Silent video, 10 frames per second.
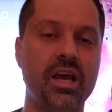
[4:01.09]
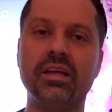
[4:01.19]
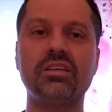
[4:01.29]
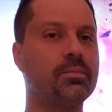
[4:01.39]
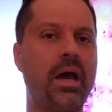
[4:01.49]
It
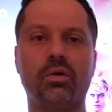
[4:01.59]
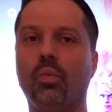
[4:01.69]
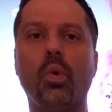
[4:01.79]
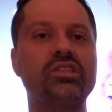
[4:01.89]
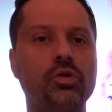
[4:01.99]
doesn't matter
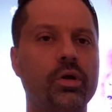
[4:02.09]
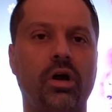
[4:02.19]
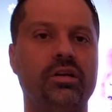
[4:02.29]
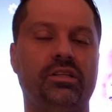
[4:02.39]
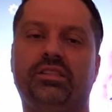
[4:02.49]
what's going
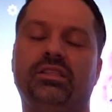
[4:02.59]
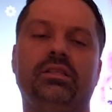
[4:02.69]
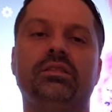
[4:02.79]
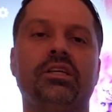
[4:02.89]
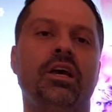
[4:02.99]
on in the
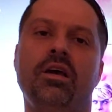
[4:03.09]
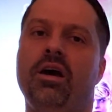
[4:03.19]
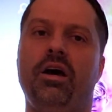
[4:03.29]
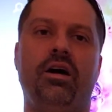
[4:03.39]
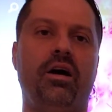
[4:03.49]
scenes,
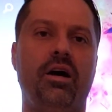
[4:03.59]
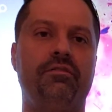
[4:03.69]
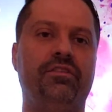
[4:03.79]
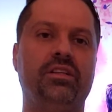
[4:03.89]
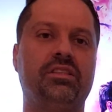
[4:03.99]

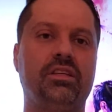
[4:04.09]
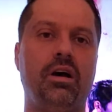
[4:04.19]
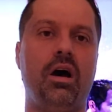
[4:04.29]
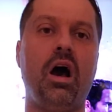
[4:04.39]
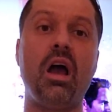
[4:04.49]
if it's
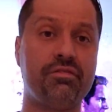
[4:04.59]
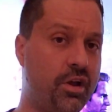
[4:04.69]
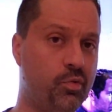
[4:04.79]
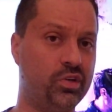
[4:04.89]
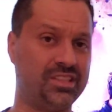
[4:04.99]
a high
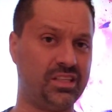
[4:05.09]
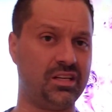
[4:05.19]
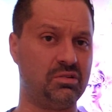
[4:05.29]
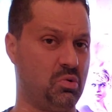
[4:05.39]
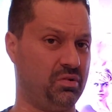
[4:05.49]
frame rate
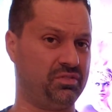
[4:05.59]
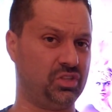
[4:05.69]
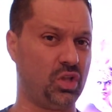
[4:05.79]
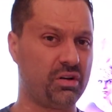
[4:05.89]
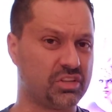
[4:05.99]
scene, or if
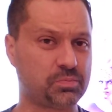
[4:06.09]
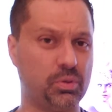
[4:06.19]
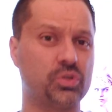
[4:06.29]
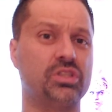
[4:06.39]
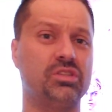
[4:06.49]
there's a lot of
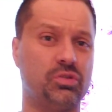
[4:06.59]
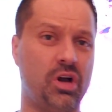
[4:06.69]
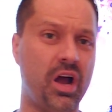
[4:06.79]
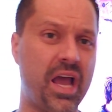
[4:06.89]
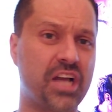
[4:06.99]
explosions, or
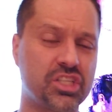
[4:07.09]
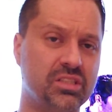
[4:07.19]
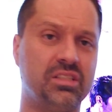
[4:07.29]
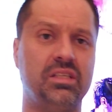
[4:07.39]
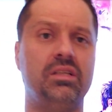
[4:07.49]
a high
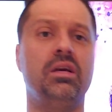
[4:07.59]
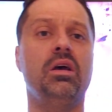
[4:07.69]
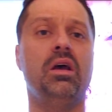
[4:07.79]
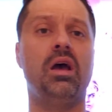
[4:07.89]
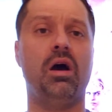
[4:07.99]
action scene,
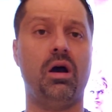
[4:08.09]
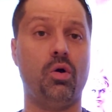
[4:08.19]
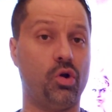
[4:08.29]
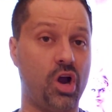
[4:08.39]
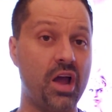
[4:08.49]

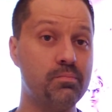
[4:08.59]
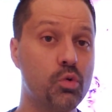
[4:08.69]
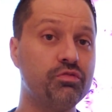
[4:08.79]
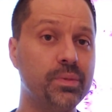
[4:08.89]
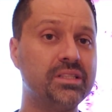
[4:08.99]
or a high
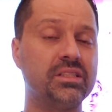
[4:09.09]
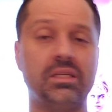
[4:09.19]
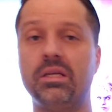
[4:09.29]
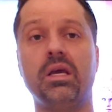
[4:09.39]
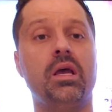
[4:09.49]
movement
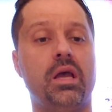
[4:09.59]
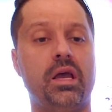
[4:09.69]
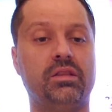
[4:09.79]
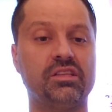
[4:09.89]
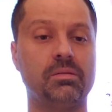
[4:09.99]
scene.
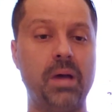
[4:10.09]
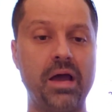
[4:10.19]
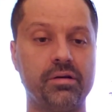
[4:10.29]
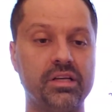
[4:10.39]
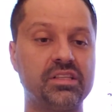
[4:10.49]
It doesn't
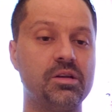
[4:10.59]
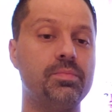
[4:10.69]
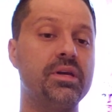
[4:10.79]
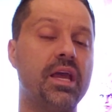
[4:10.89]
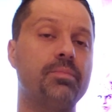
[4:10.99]
matter. It's going to
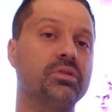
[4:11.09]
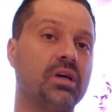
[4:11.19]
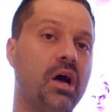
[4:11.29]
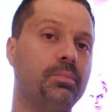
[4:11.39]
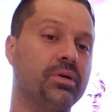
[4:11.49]
be able
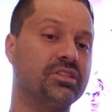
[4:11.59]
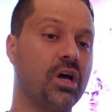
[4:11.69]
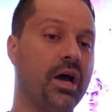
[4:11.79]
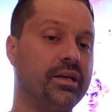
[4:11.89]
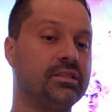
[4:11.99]
to output its
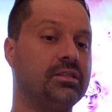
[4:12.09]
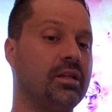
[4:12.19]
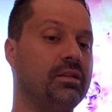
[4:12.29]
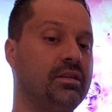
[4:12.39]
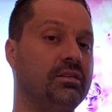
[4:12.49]
highest
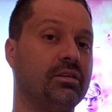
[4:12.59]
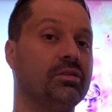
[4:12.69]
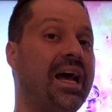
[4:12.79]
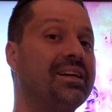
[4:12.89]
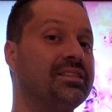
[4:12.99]

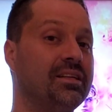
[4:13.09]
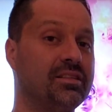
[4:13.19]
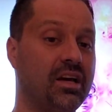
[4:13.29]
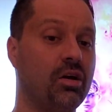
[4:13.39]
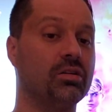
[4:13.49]
detailed
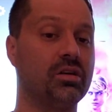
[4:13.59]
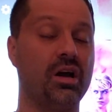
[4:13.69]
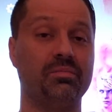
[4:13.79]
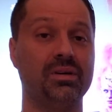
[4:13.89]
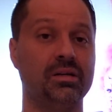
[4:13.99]
assets at all
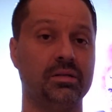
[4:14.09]
time.